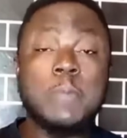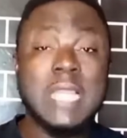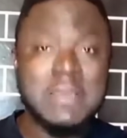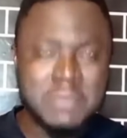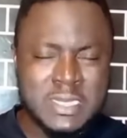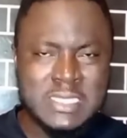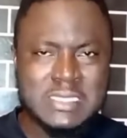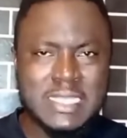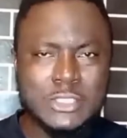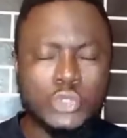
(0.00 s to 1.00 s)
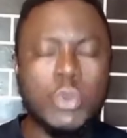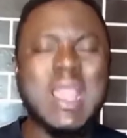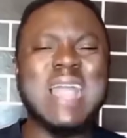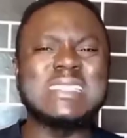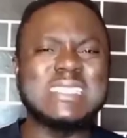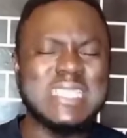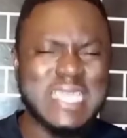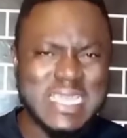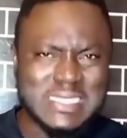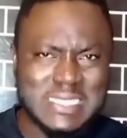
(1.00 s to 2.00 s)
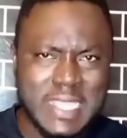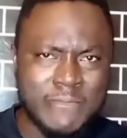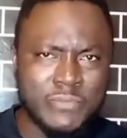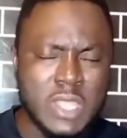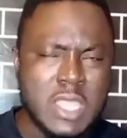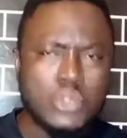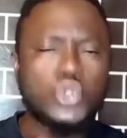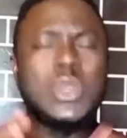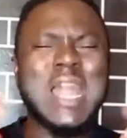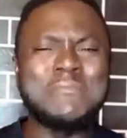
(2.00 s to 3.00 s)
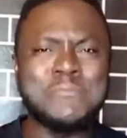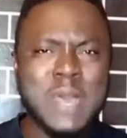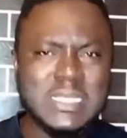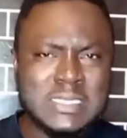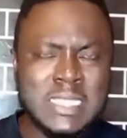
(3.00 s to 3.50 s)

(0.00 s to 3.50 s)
And so the Christian marriage today is